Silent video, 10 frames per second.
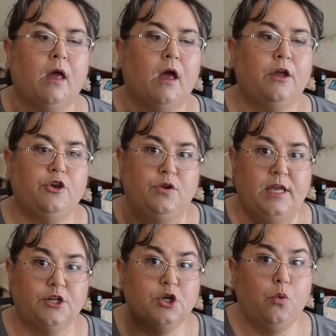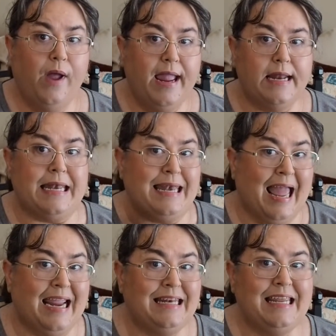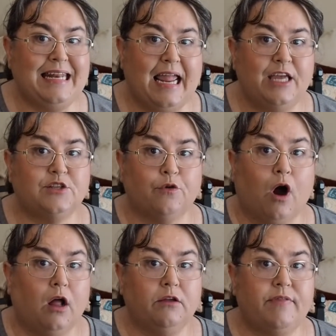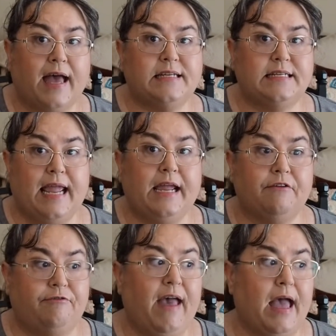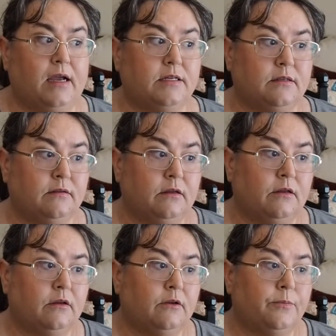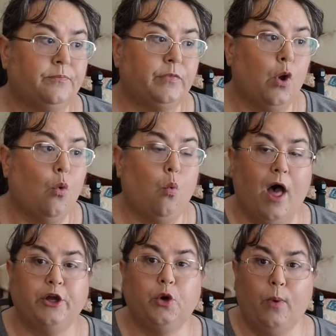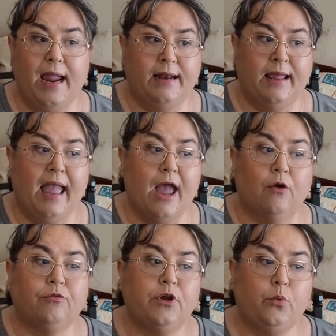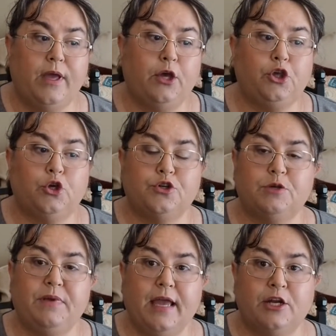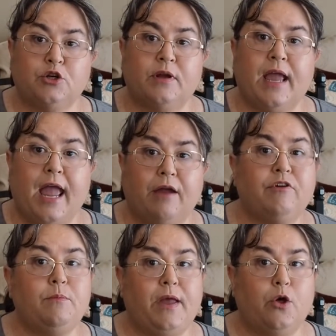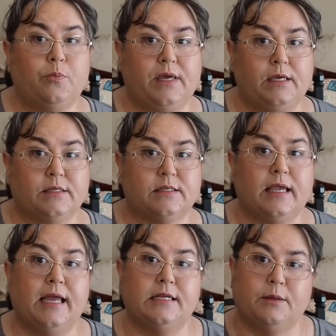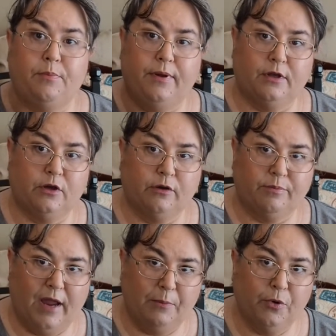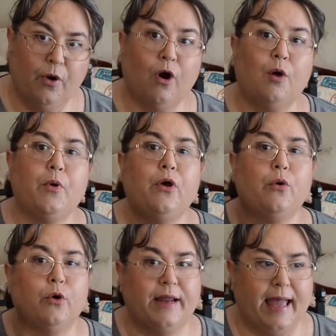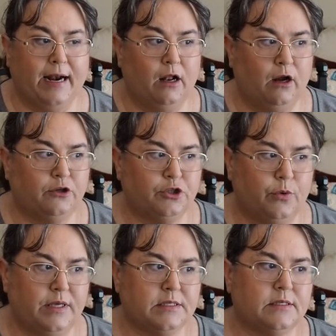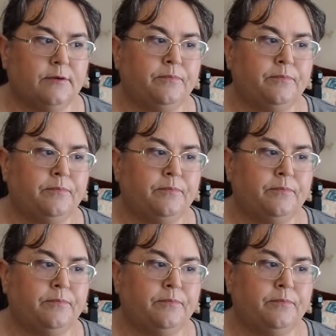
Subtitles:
You need to wait 90 days for all of that to take effect. While you're waiting, every week you should be entering every mail piece into PaperKarma or Catalog Choice.